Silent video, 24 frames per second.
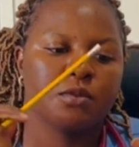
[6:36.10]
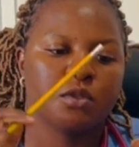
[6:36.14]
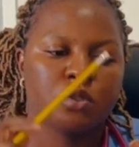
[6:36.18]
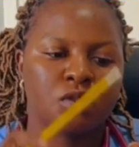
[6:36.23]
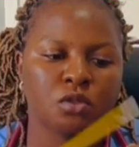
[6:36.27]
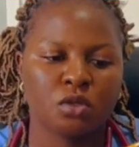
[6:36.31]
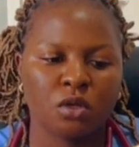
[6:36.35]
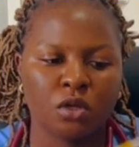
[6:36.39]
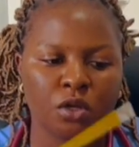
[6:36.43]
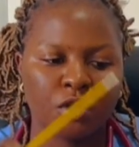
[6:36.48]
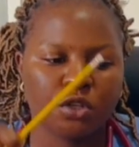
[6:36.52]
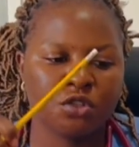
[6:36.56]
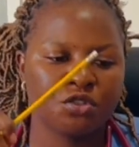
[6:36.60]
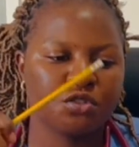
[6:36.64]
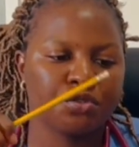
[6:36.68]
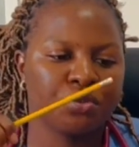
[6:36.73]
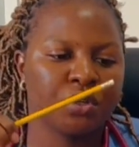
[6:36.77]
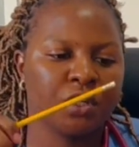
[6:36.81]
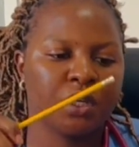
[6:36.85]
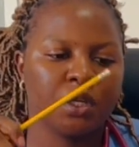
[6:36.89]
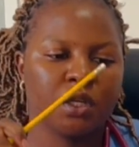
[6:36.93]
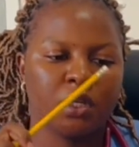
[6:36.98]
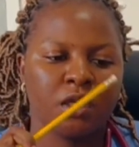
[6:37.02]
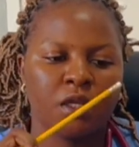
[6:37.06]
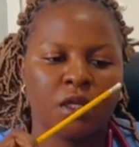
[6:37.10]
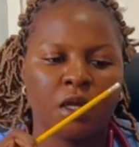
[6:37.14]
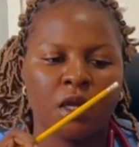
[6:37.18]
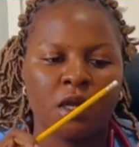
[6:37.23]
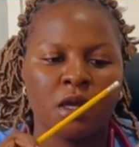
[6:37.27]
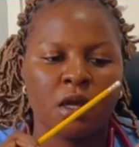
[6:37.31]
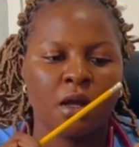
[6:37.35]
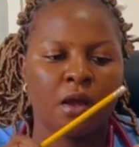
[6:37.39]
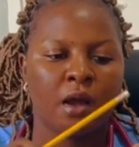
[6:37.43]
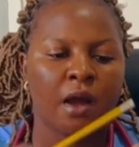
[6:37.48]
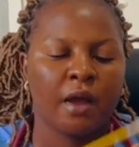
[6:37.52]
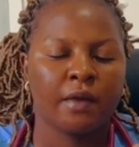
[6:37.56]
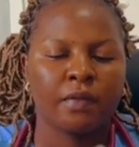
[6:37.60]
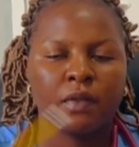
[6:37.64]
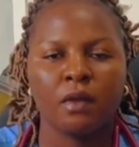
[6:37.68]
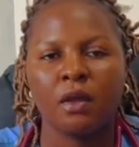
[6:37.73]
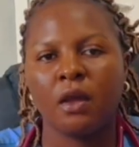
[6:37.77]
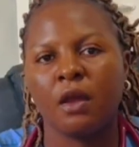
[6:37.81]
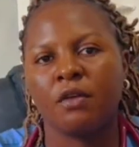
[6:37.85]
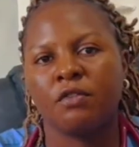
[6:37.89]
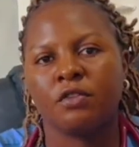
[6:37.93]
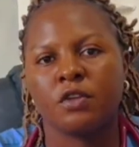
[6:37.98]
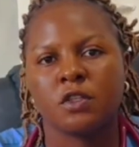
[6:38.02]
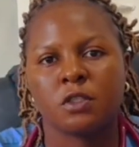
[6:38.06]
surgery. I
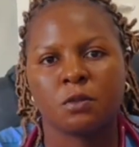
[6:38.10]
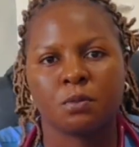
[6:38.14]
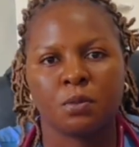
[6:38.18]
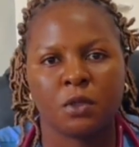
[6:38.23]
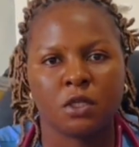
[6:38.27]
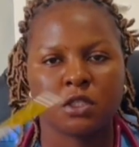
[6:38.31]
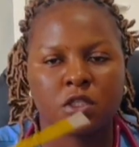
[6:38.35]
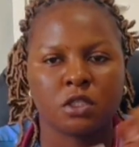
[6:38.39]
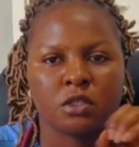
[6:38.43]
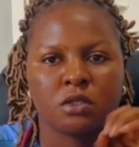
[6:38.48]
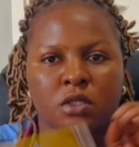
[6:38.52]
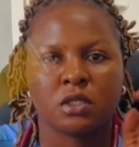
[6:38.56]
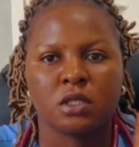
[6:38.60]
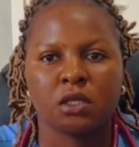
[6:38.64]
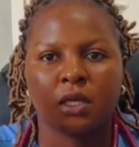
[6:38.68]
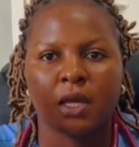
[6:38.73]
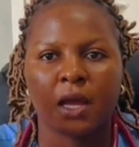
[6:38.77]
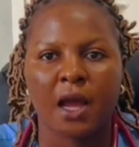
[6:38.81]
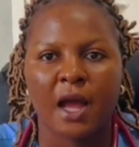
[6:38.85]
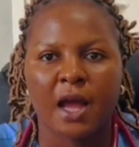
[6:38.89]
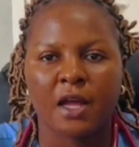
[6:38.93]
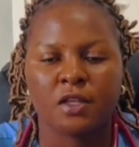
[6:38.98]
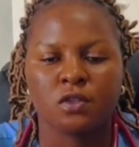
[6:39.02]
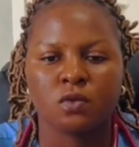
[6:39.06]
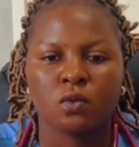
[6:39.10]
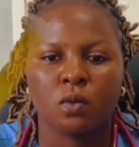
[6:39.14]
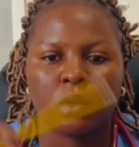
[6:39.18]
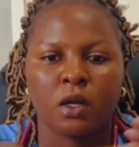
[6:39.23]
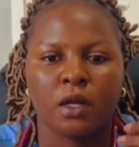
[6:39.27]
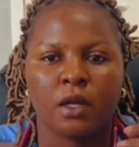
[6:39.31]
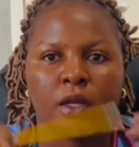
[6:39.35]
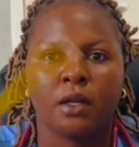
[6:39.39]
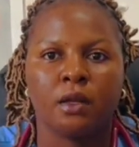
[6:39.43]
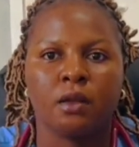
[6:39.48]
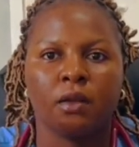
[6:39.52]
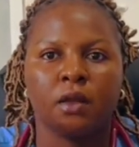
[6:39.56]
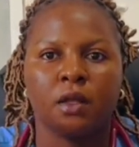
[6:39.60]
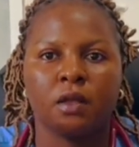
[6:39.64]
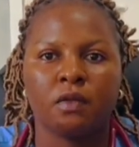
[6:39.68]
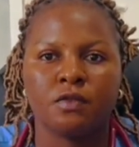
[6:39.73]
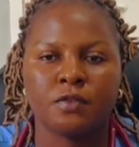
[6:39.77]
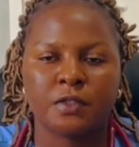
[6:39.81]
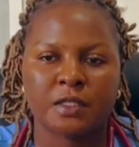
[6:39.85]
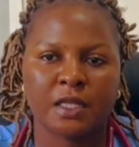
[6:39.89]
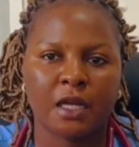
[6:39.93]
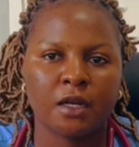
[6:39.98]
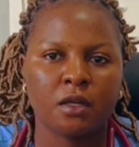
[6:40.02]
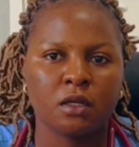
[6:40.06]
think every specialty has one, and
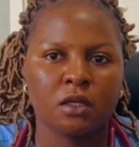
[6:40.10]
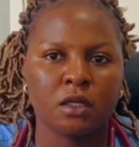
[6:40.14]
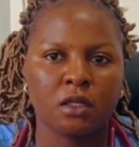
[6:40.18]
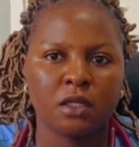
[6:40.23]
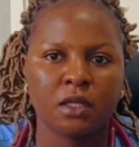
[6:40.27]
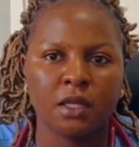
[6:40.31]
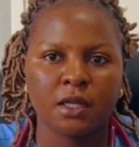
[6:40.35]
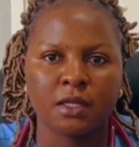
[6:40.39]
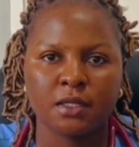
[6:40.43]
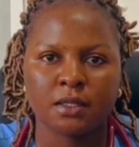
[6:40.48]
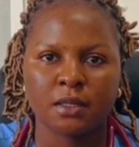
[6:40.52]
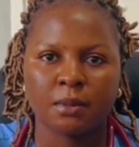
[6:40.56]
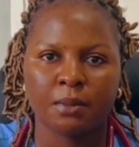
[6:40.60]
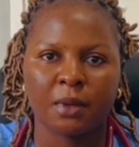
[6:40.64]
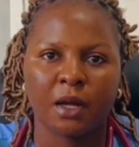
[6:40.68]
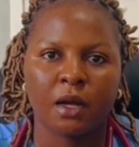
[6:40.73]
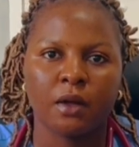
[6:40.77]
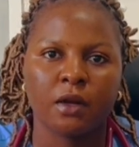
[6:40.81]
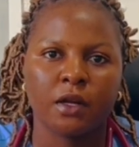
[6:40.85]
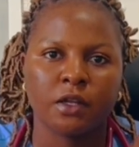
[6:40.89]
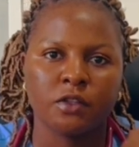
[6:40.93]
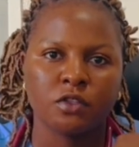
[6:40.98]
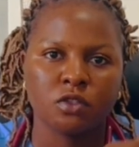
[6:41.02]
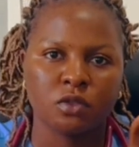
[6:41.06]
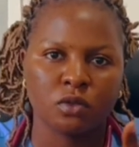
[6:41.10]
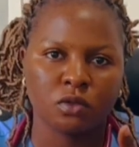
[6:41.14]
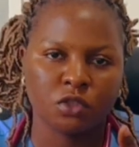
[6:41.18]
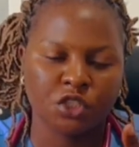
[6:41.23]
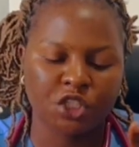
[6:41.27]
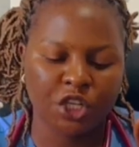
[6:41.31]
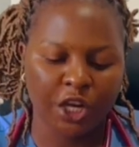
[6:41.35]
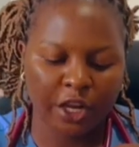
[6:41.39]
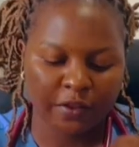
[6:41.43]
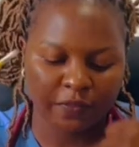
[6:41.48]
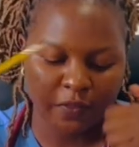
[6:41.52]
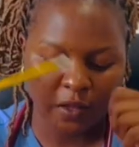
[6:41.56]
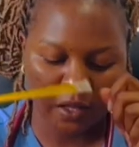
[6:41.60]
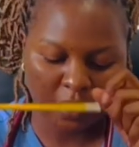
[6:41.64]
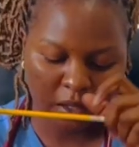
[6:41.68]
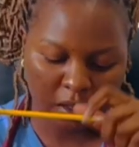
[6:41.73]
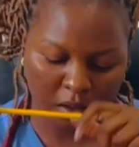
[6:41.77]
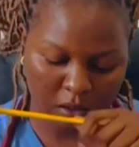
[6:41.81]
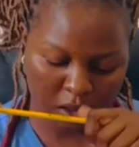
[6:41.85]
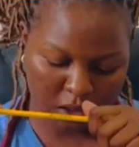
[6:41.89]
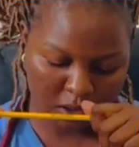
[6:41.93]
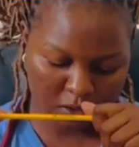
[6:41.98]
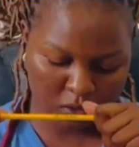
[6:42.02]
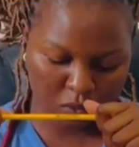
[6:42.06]
they've said good things about it, so check that
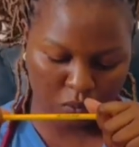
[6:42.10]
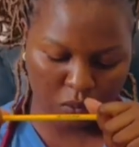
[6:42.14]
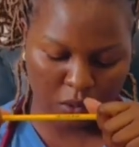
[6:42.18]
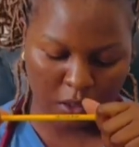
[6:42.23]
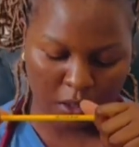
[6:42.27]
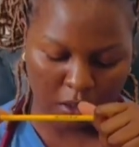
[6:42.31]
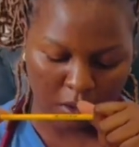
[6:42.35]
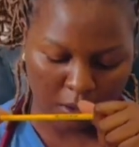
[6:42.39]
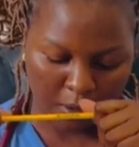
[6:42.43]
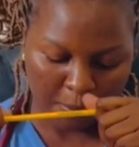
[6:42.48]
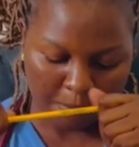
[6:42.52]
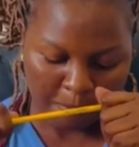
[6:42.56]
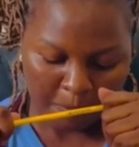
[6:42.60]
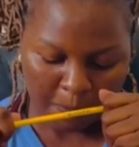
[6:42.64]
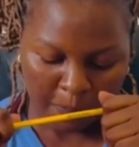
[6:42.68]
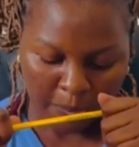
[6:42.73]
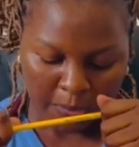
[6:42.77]
out as well.